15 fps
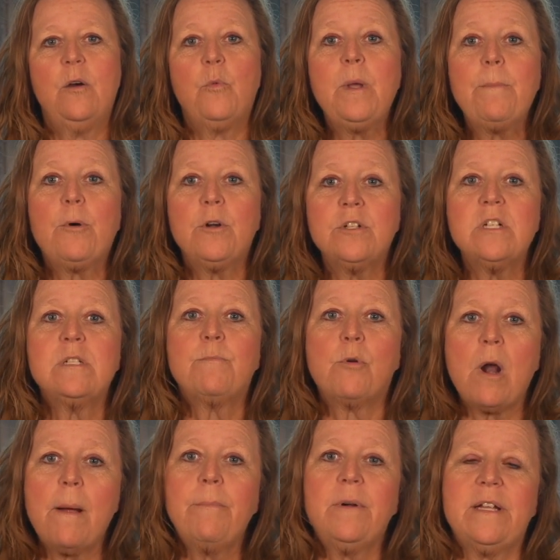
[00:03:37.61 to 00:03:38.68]
we purchase
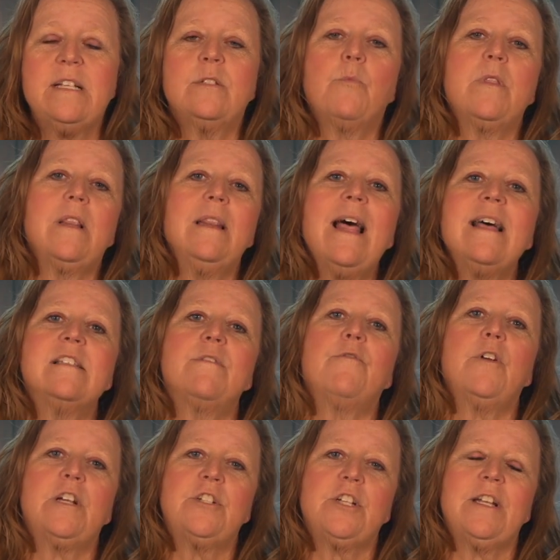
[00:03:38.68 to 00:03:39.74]
properties with less
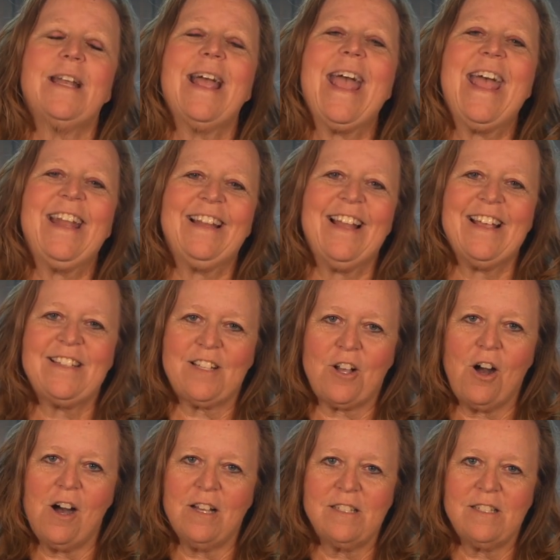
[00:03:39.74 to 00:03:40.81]
friction and less
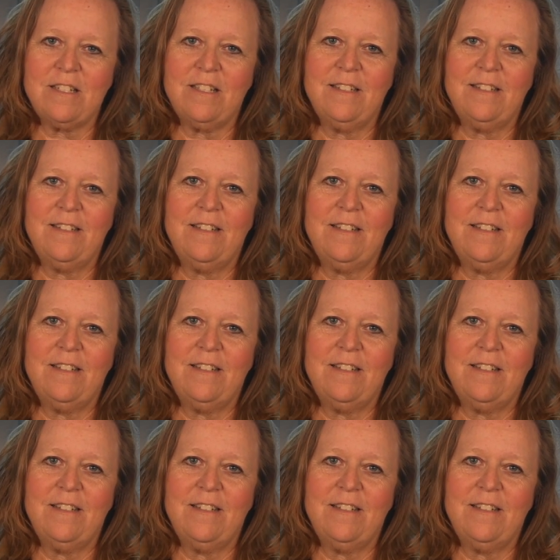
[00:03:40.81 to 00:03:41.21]
cost.